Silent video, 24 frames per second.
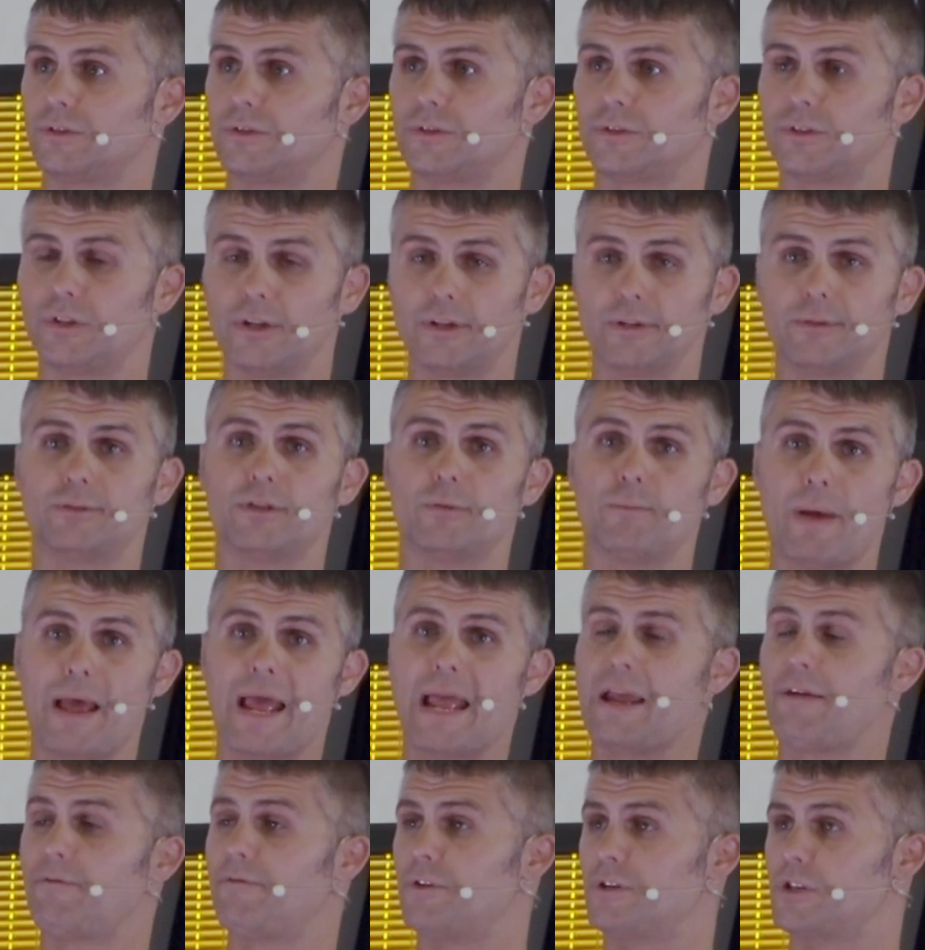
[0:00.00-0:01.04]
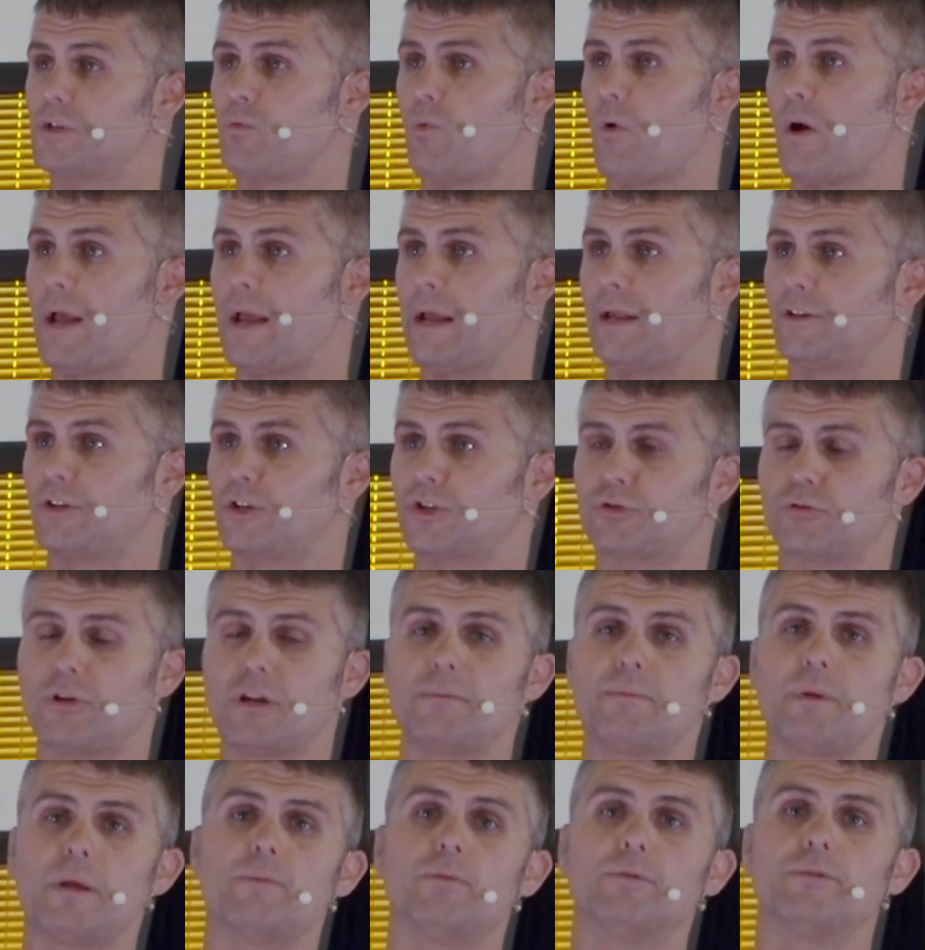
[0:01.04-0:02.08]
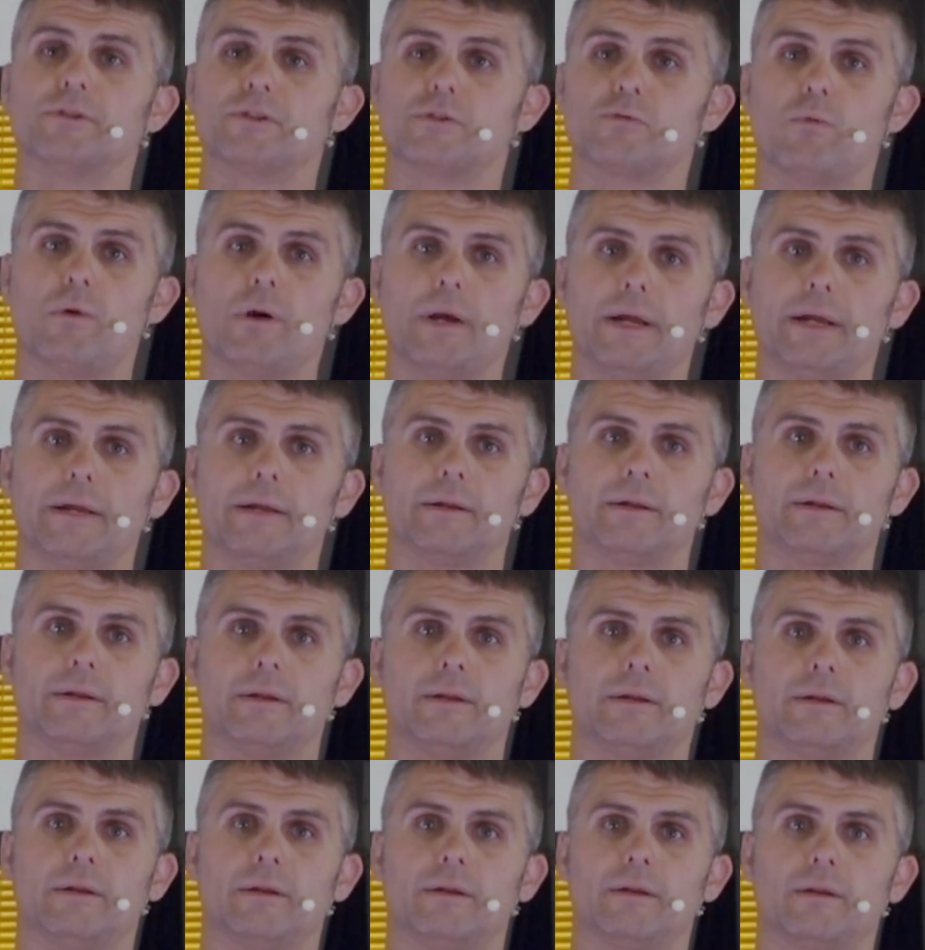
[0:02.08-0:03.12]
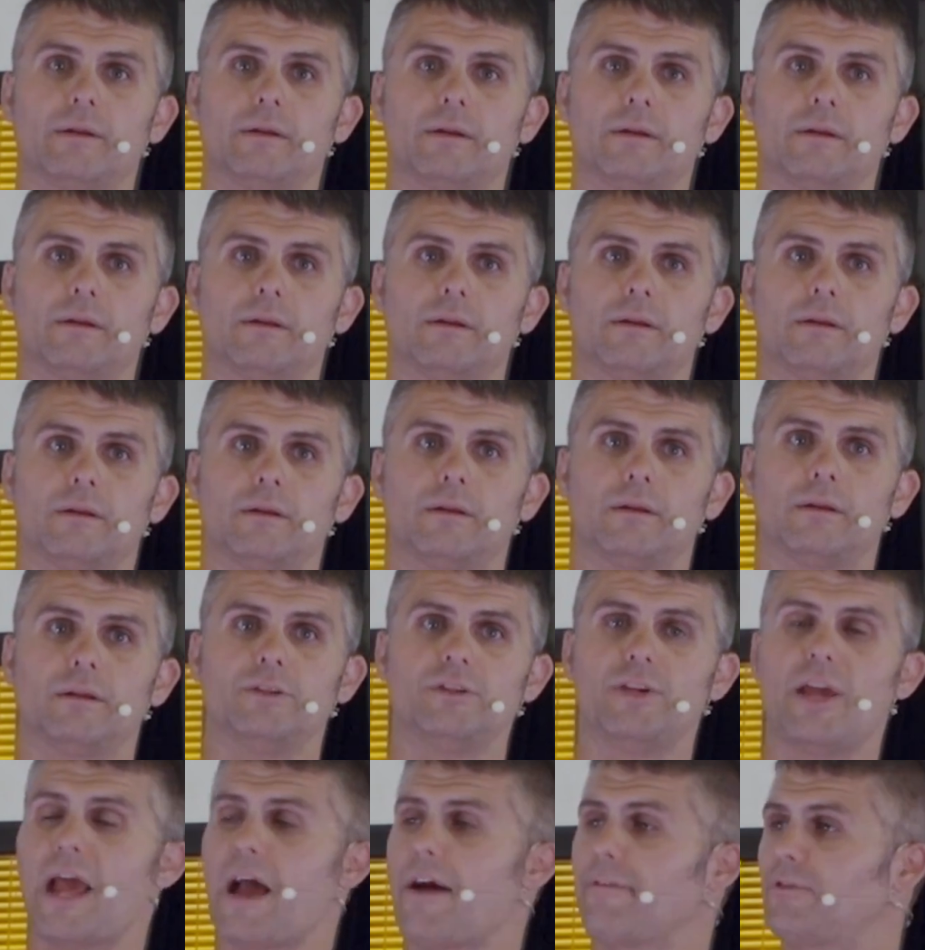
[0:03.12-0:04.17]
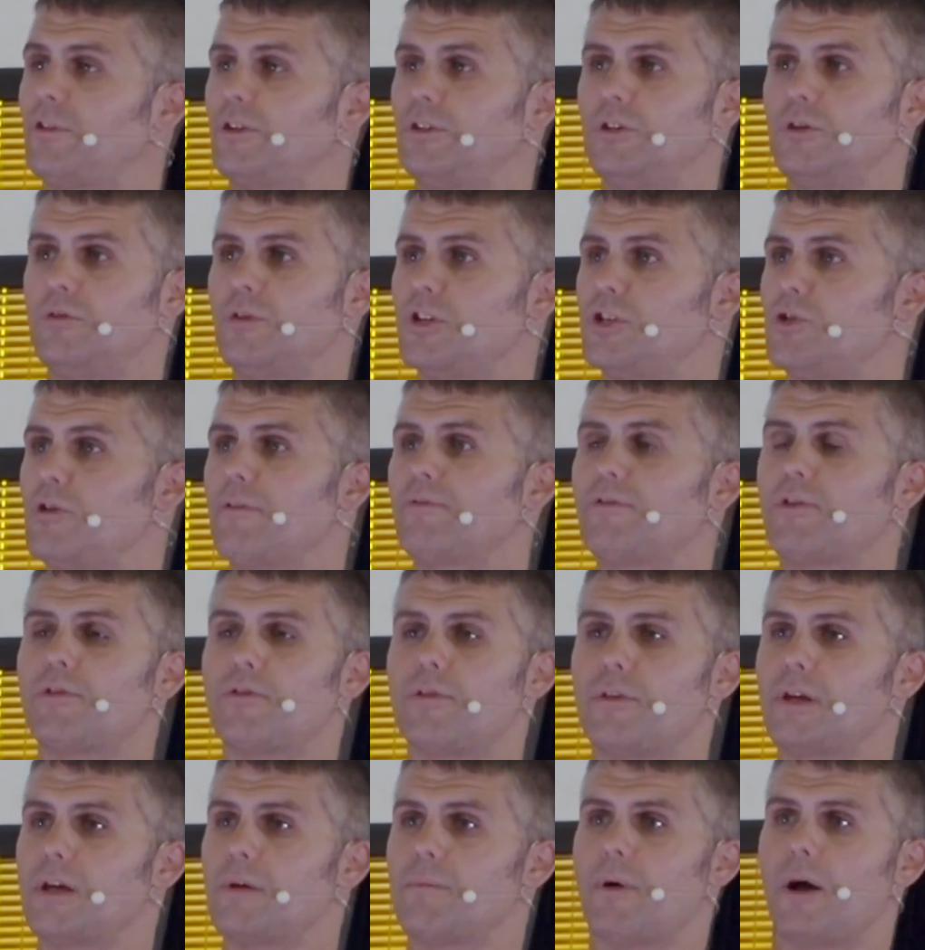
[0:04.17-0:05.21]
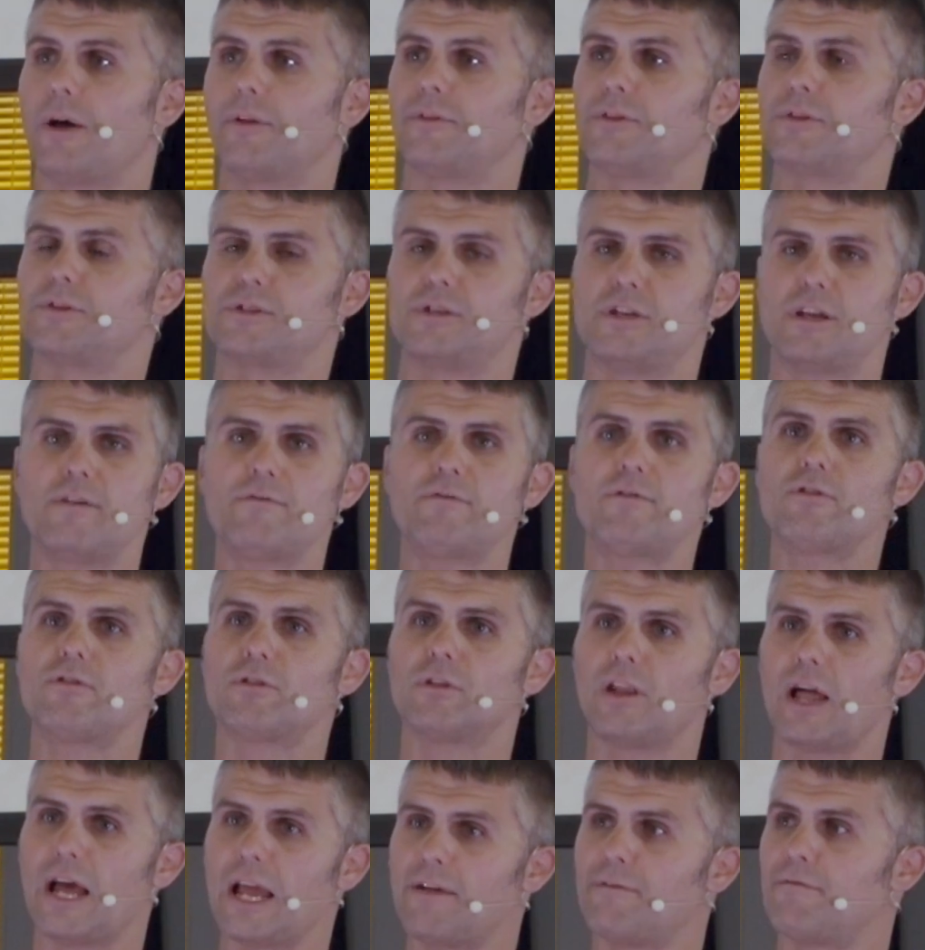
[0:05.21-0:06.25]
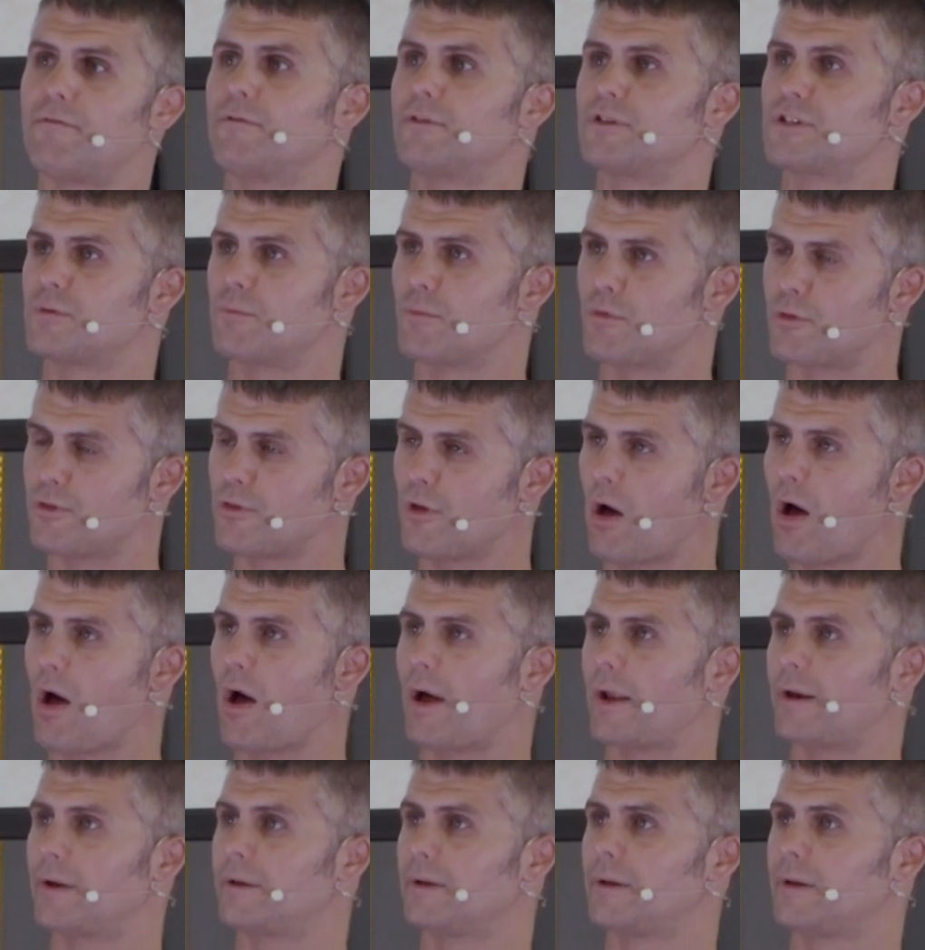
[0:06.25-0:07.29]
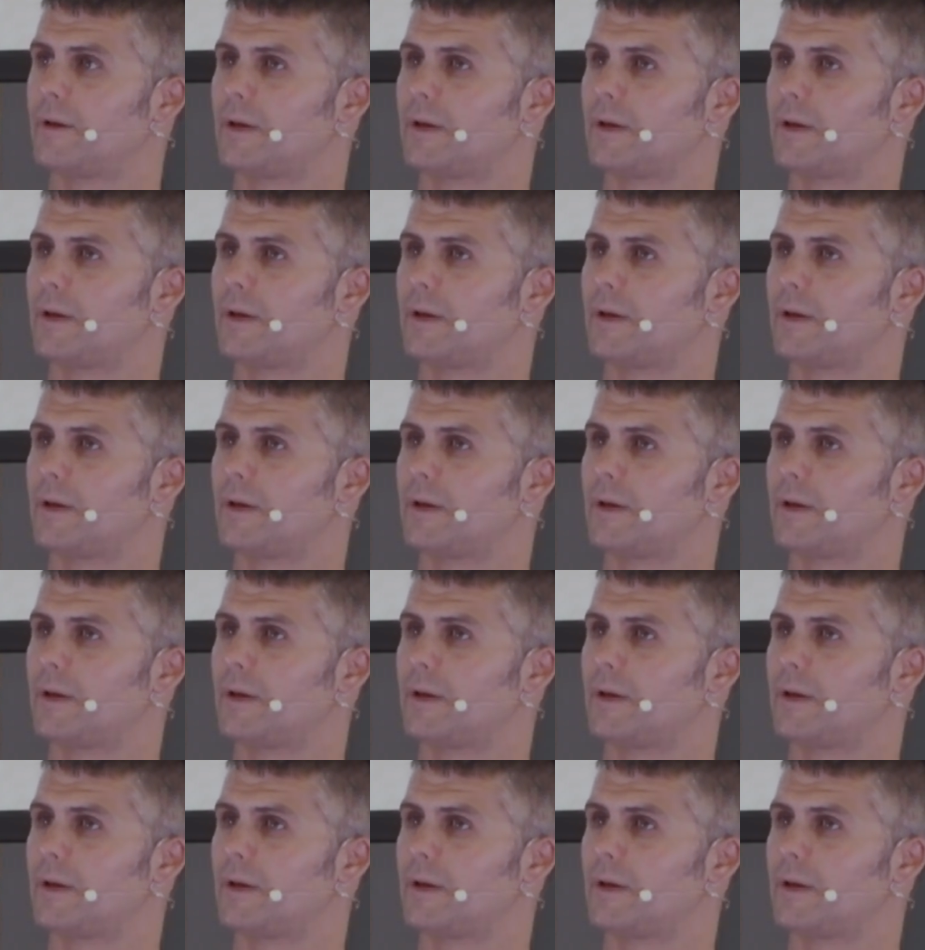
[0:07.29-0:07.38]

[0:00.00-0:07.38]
to behave this way, to treat people this way. You have to do this. You have to think about this. Give your life some thought.